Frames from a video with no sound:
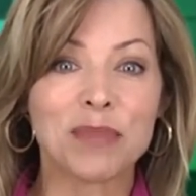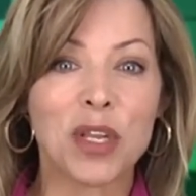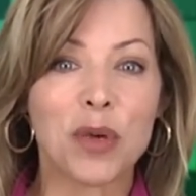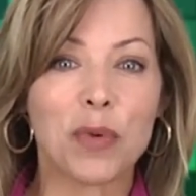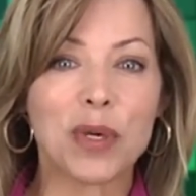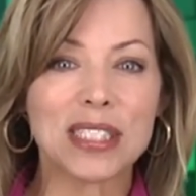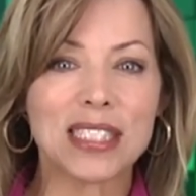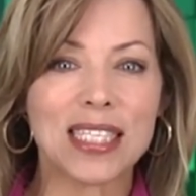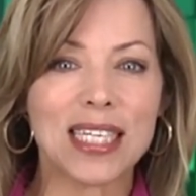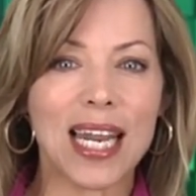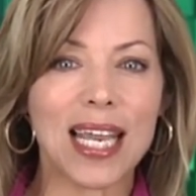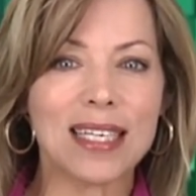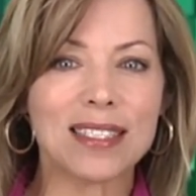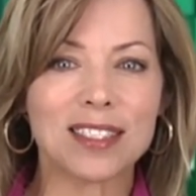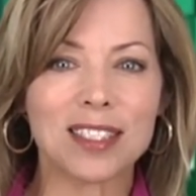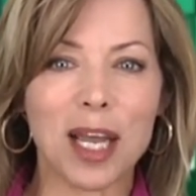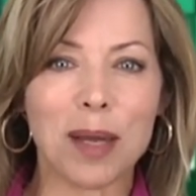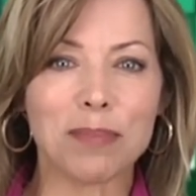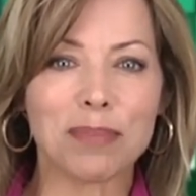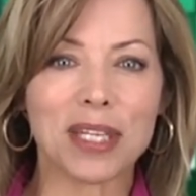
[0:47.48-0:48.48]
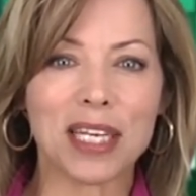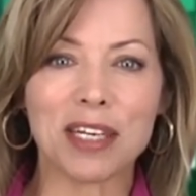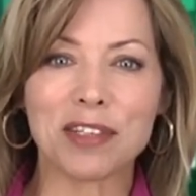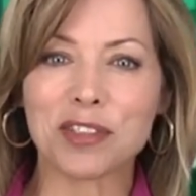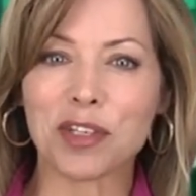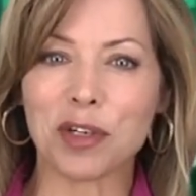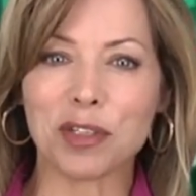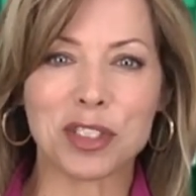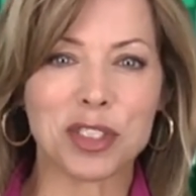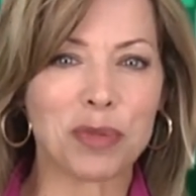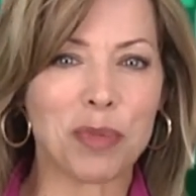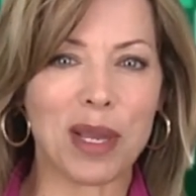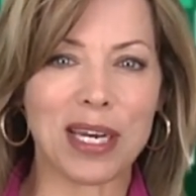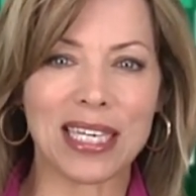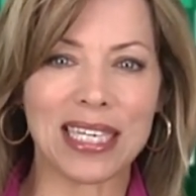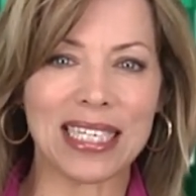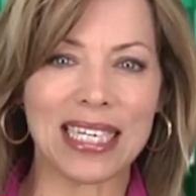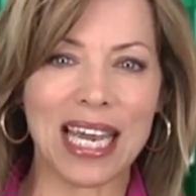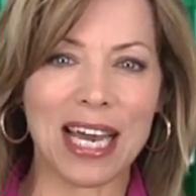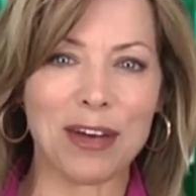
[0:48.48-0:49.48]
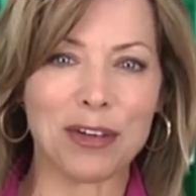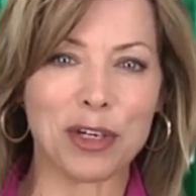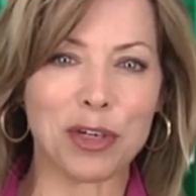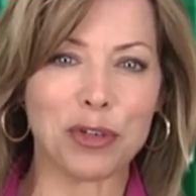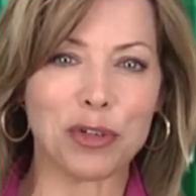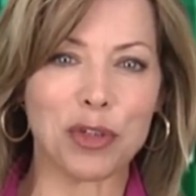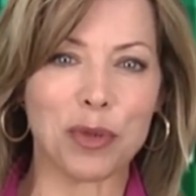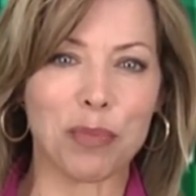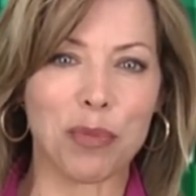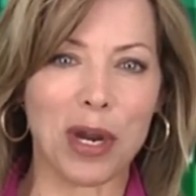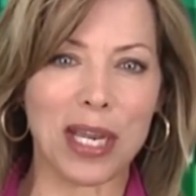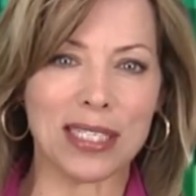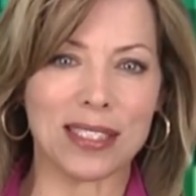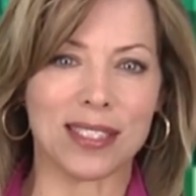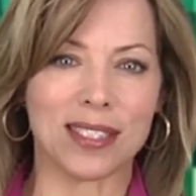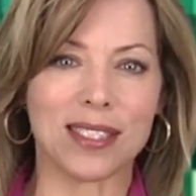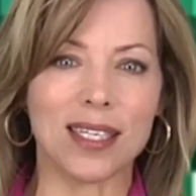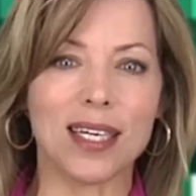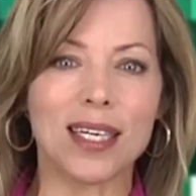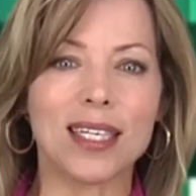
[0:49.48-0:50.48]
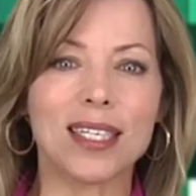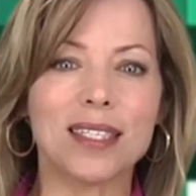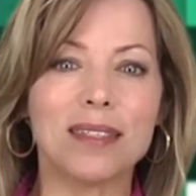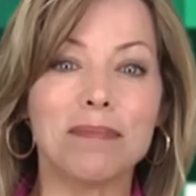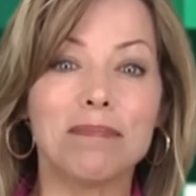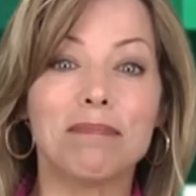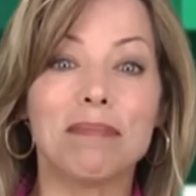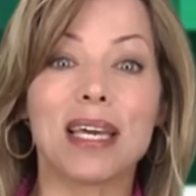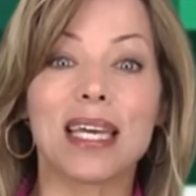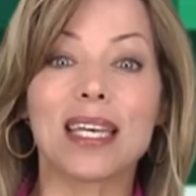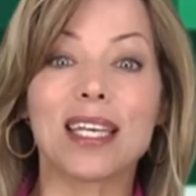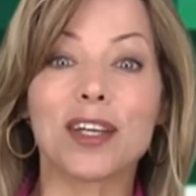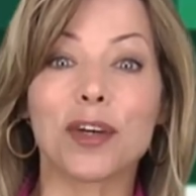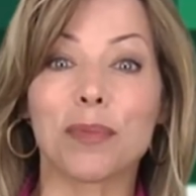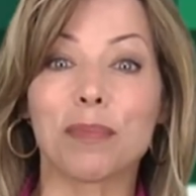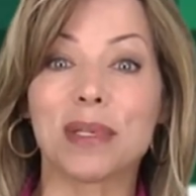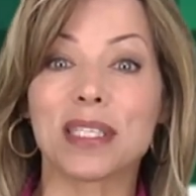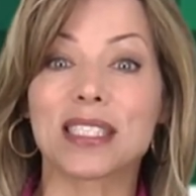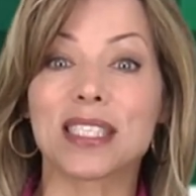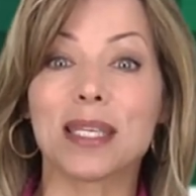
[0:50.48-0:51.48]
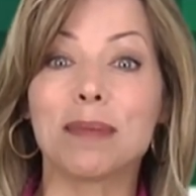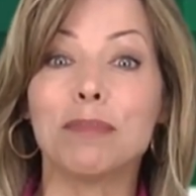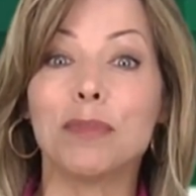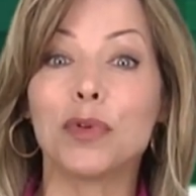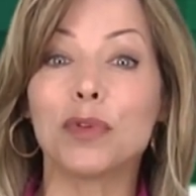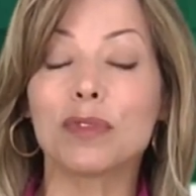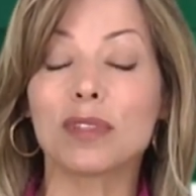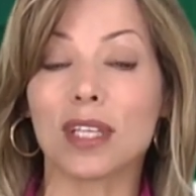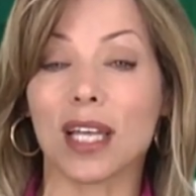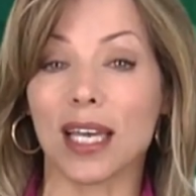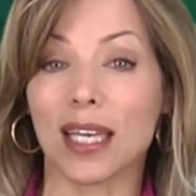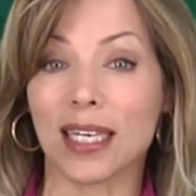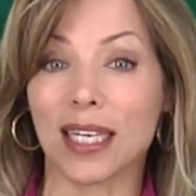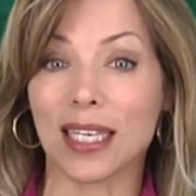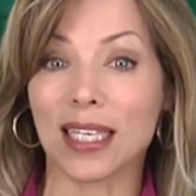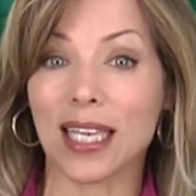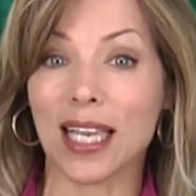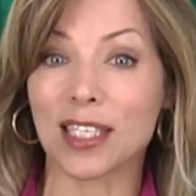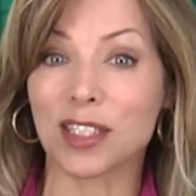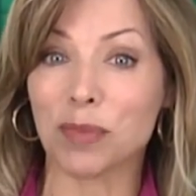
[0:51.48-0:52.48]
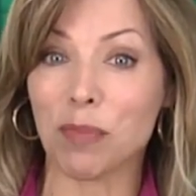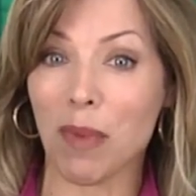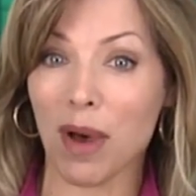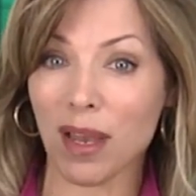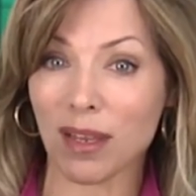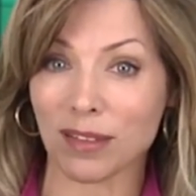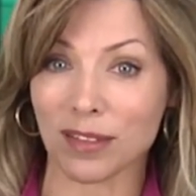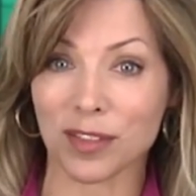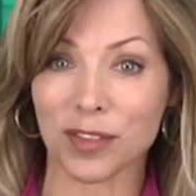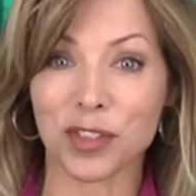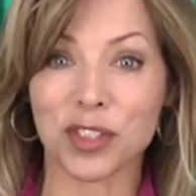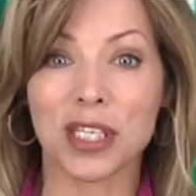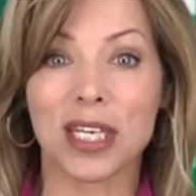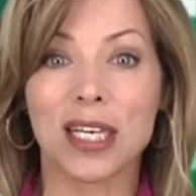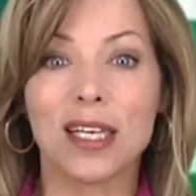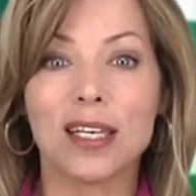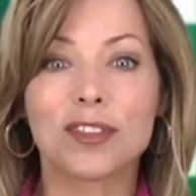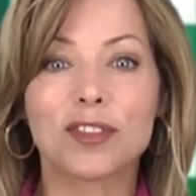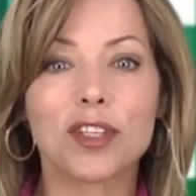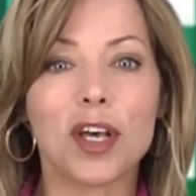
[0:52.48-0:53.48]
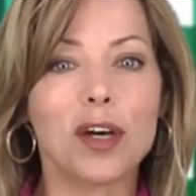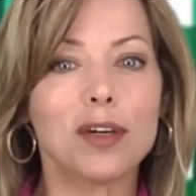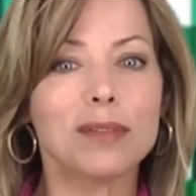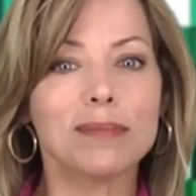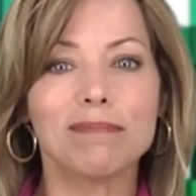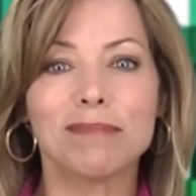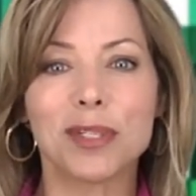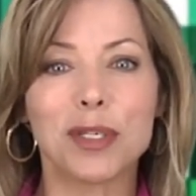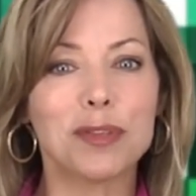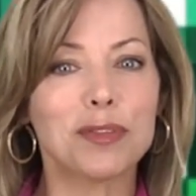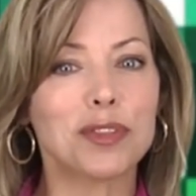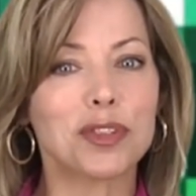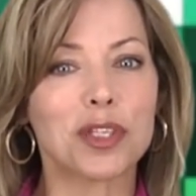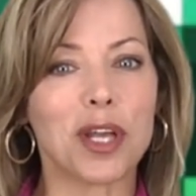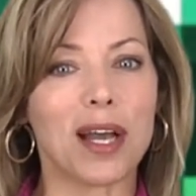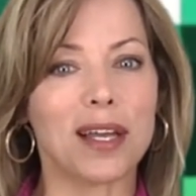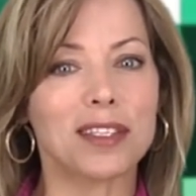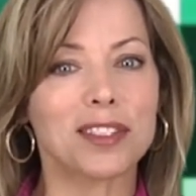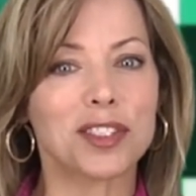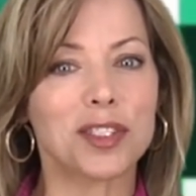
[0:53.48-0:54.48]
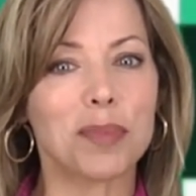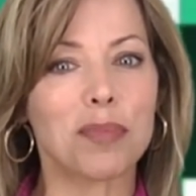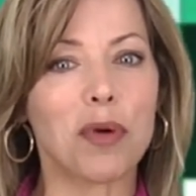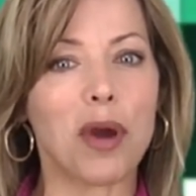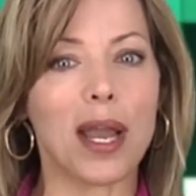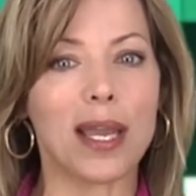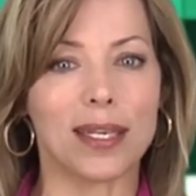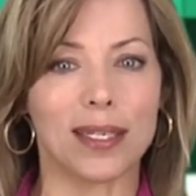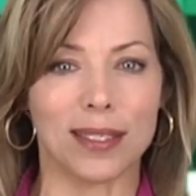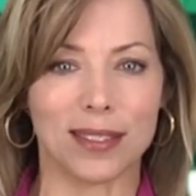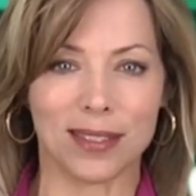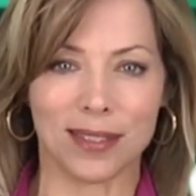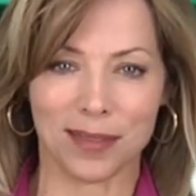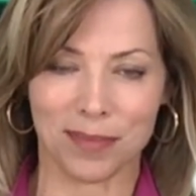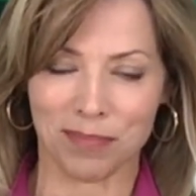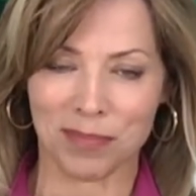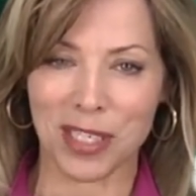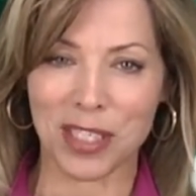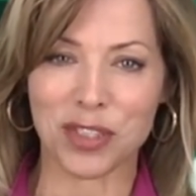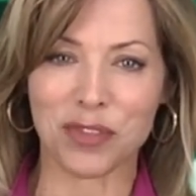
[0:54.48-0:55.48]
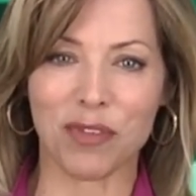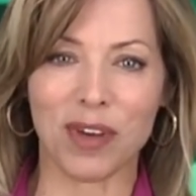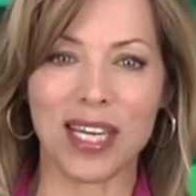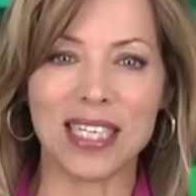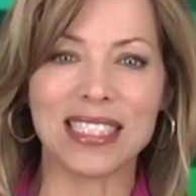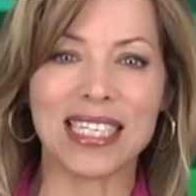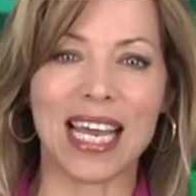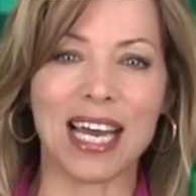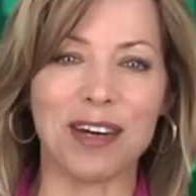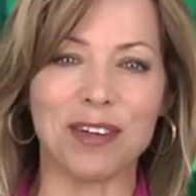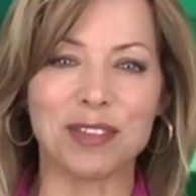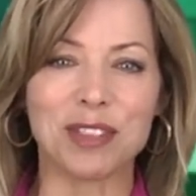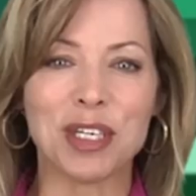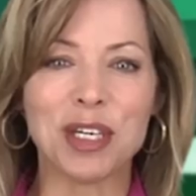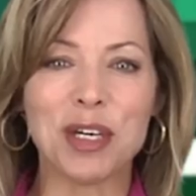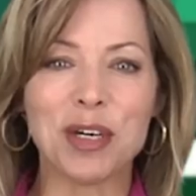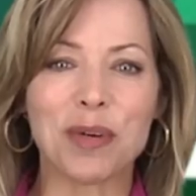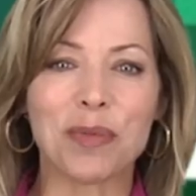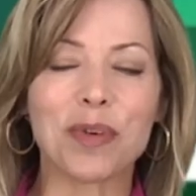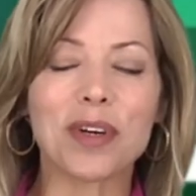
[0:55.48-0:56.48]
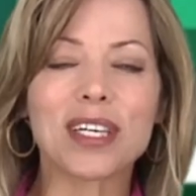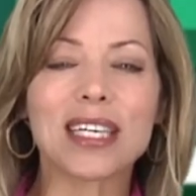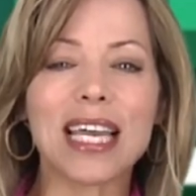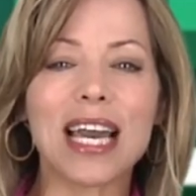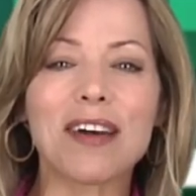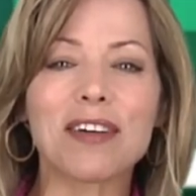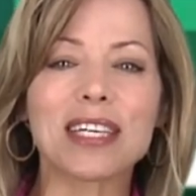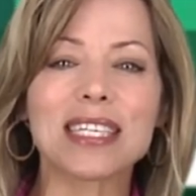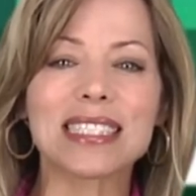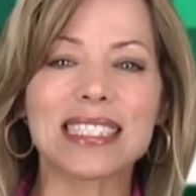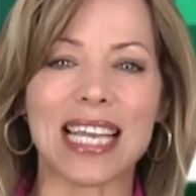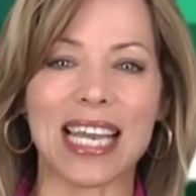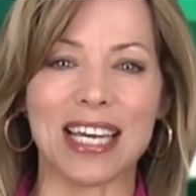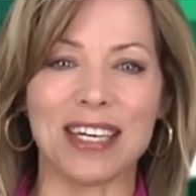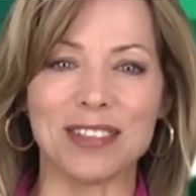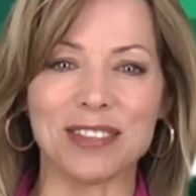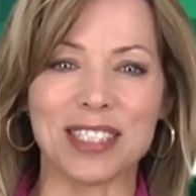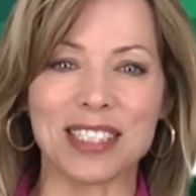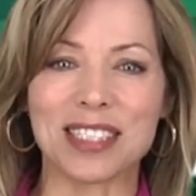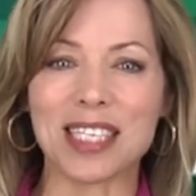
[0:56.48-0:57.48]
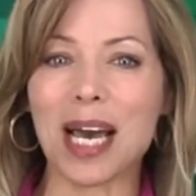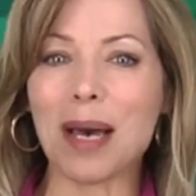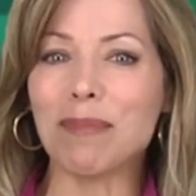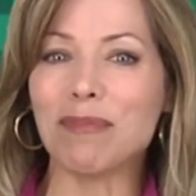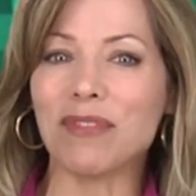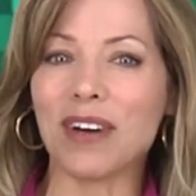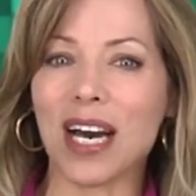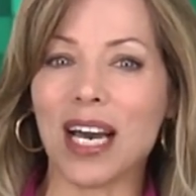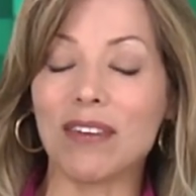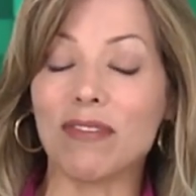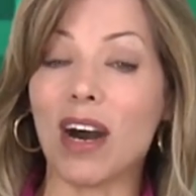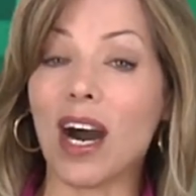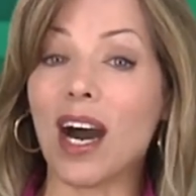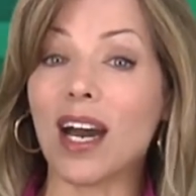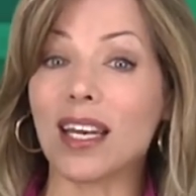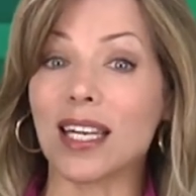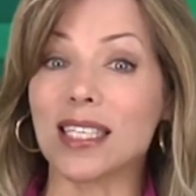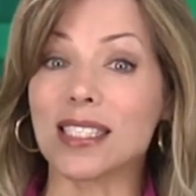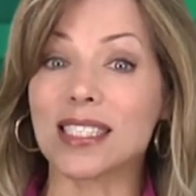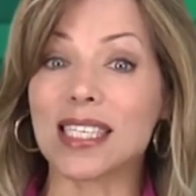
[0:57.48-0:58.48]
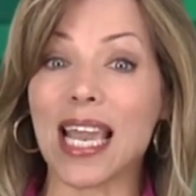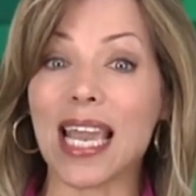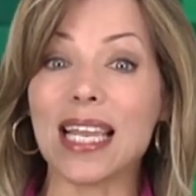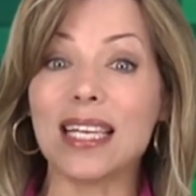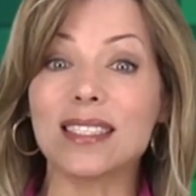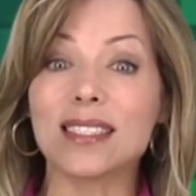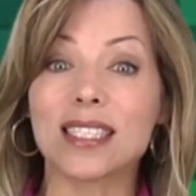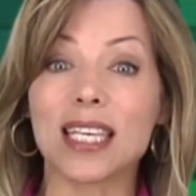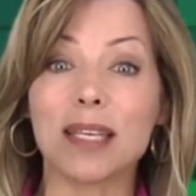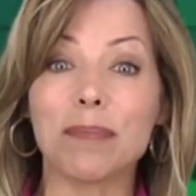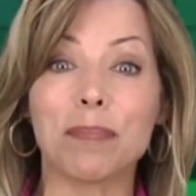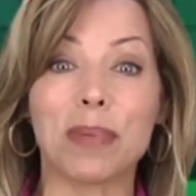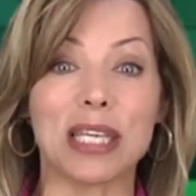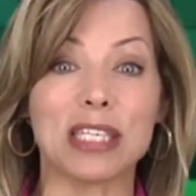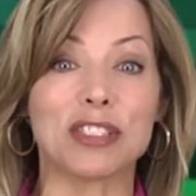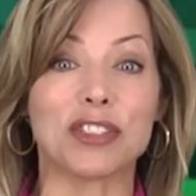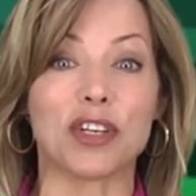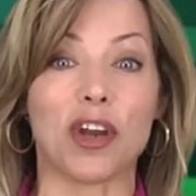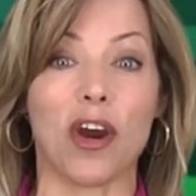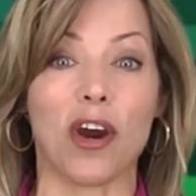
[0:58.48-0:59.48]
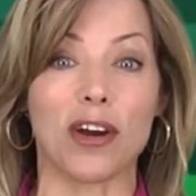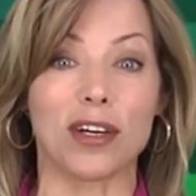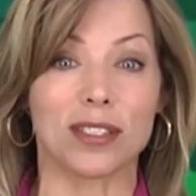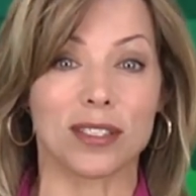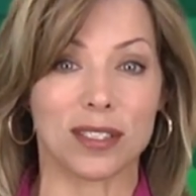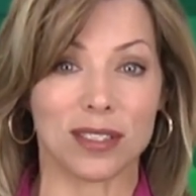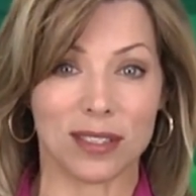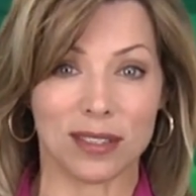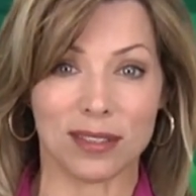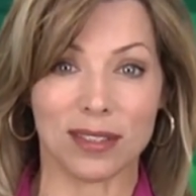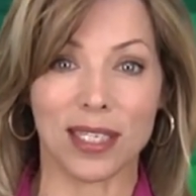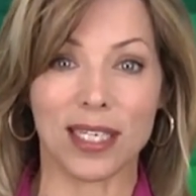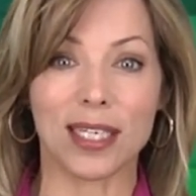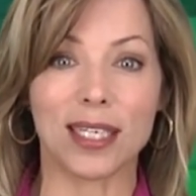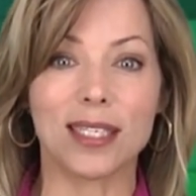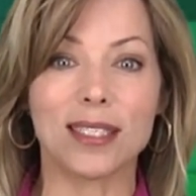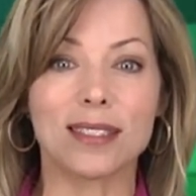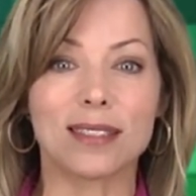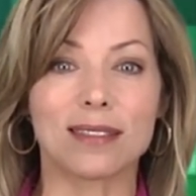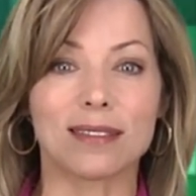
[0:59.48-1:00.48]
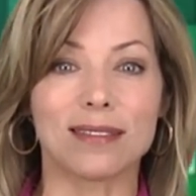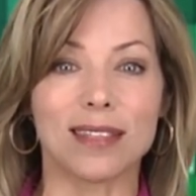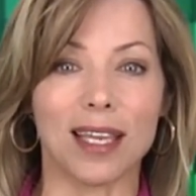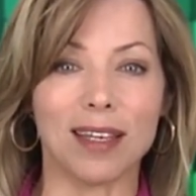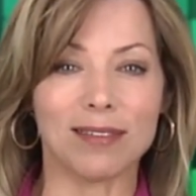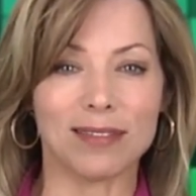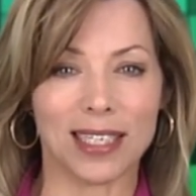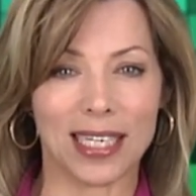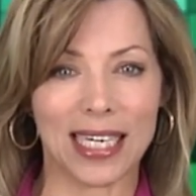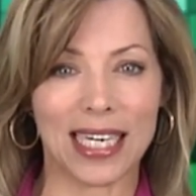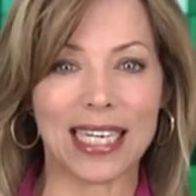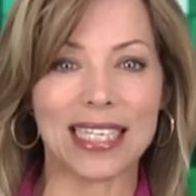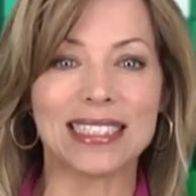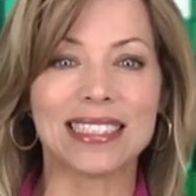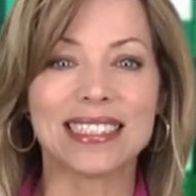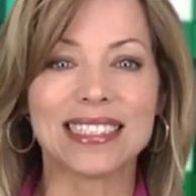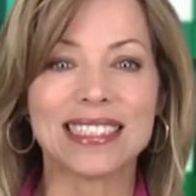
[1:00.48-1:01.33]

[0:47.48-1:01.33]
When today's top players aren't sweating it out under the bright sun, many are busy moonlighting as models. So, who shines the brightest? Let's find out. We're counting down the top five hottest ATP stars. Ladies, get ready.